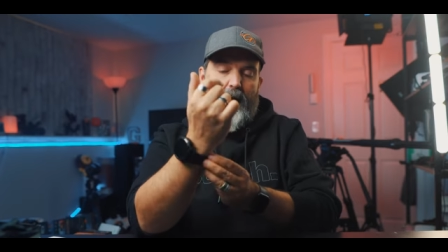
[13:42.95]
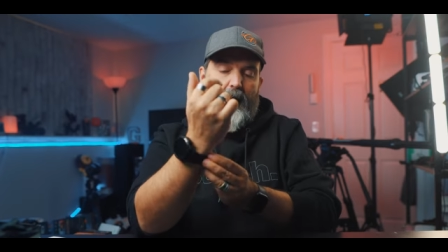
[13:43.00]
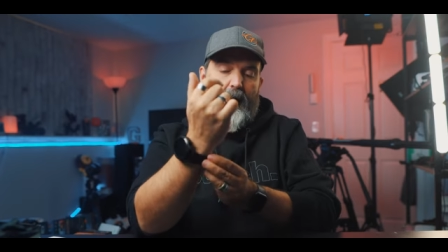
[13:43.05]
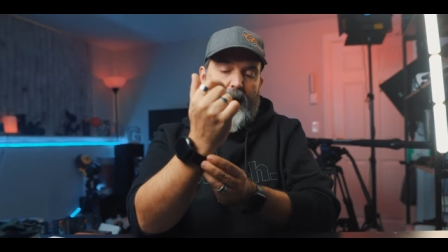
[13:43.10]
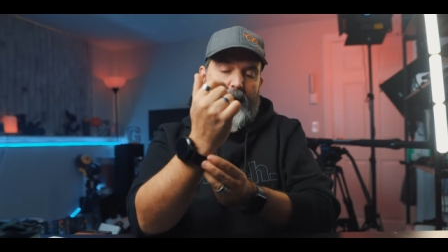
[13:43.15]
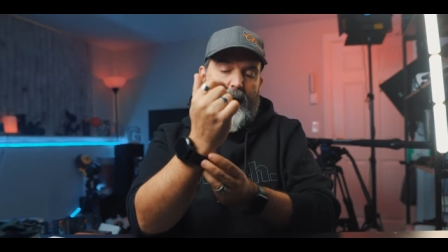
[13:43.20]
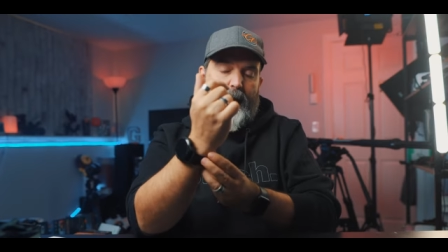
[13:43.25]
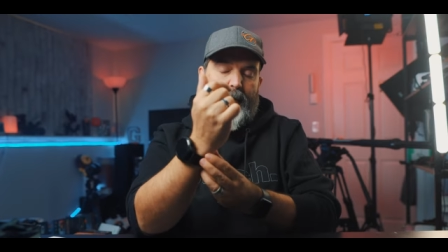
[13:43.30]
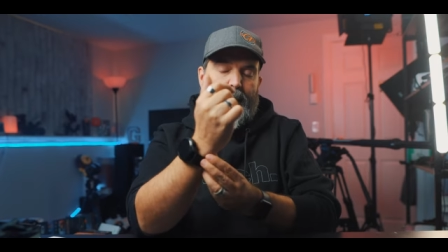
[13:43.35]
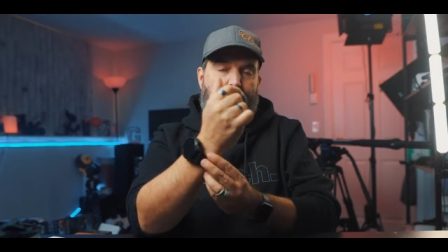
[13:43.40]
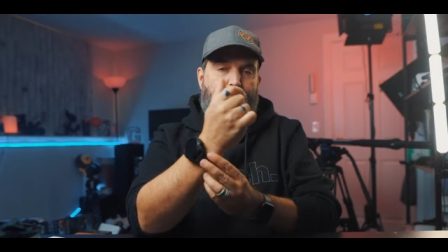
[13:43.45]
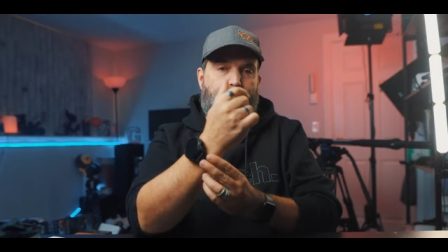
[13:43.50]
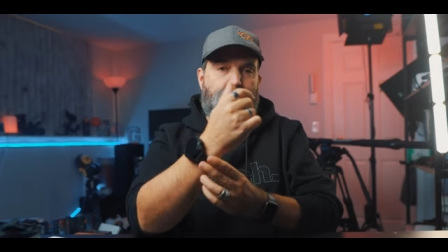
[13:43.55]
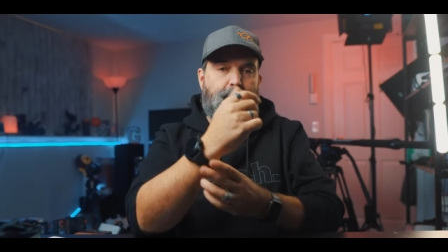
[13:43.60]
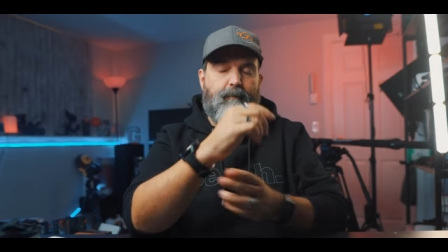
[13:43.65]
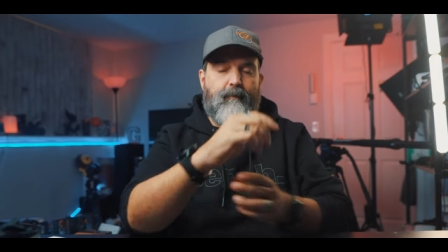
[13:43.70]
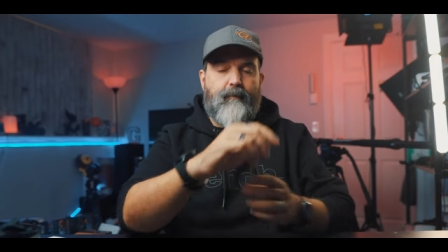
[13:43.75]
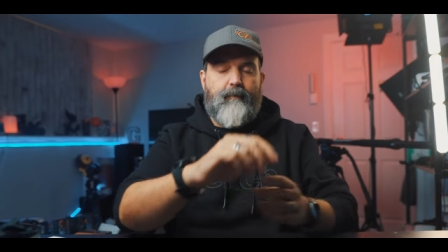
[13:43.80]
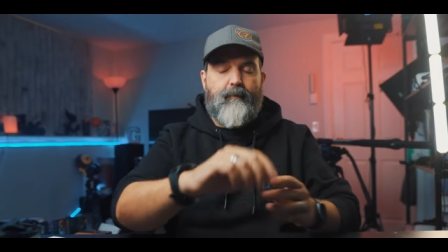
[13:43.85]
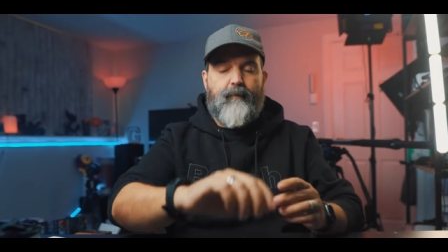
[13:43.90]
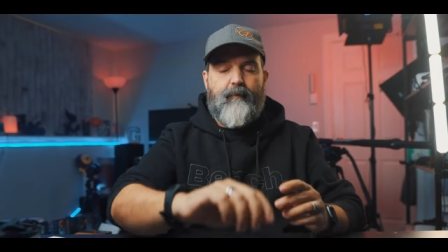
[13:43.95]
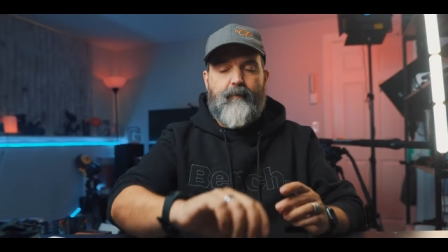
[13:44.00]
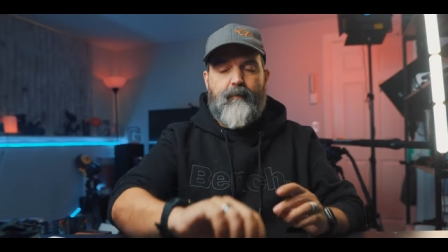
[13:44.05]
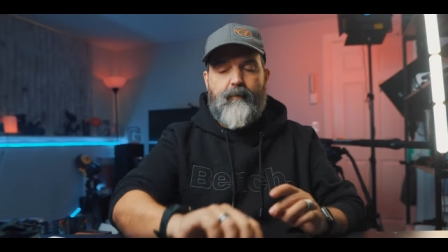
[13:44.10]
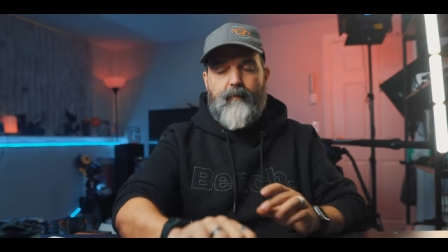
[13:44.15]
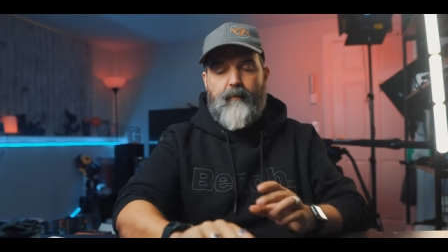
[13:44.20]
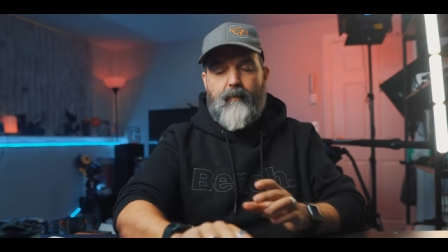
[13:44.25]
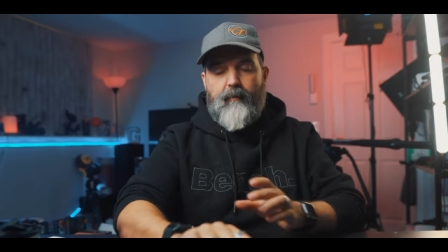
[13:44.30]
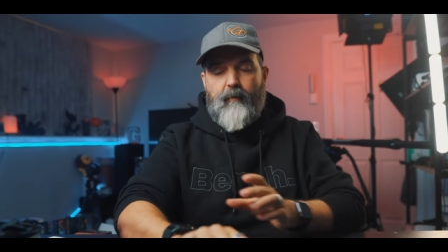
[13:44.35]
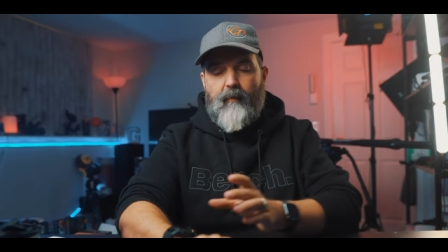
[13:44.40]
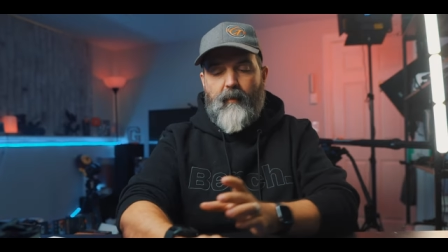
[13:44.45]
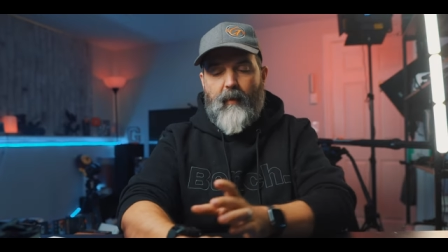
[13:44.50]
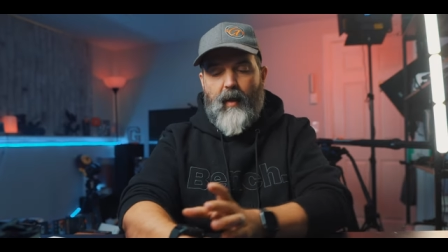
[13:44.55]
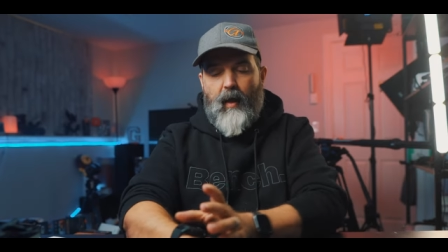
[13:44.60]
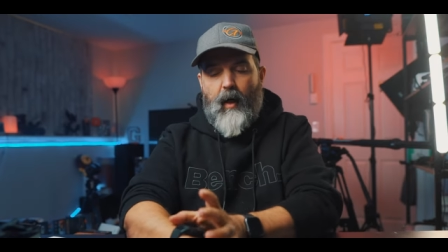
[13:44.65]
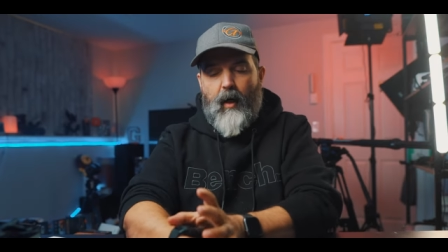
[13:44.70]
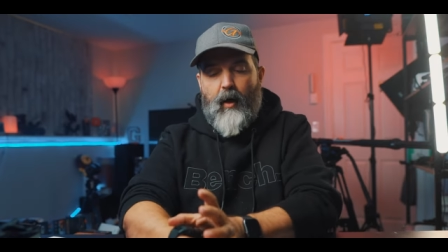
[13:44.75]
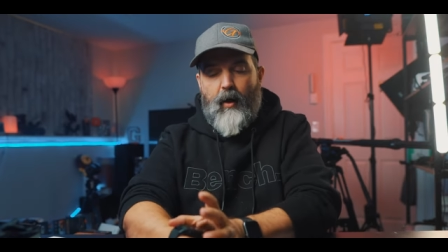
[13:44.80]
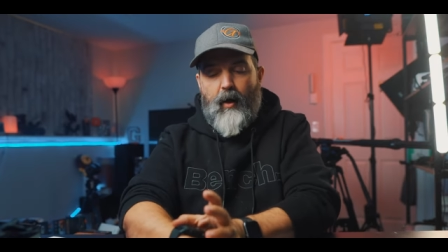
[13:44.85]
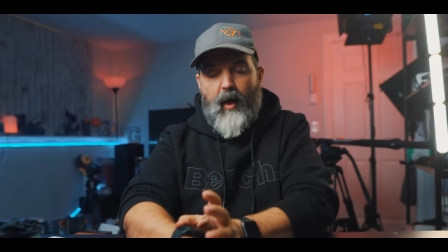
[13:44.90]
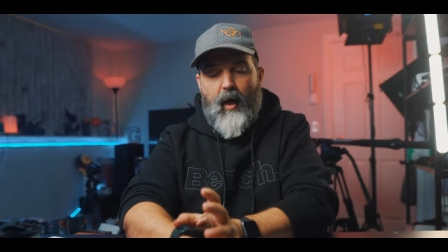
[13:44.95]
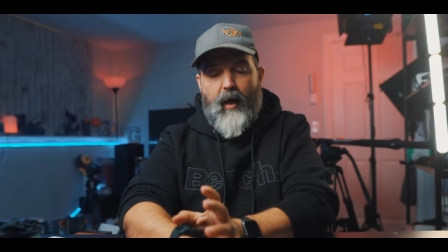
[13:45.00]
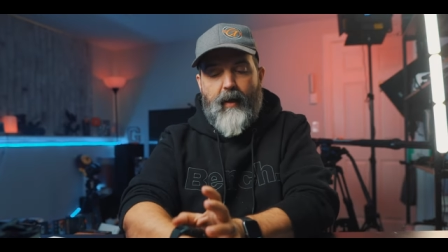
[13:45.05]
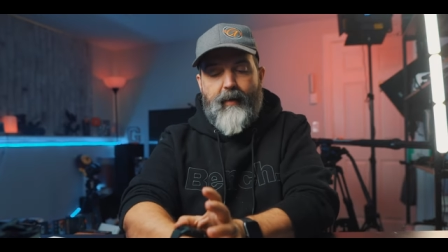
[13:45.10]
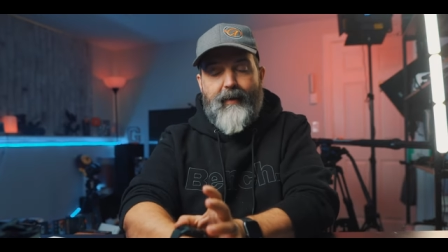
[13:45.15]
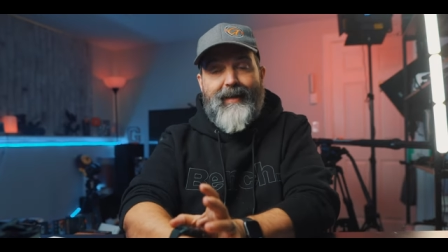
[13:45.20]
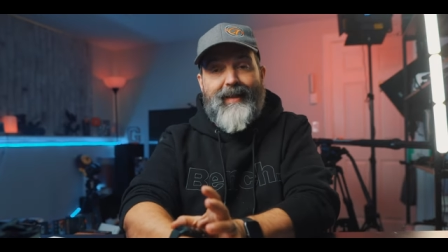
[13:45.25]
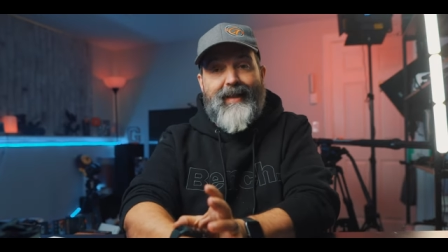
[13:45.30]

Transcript: um, are on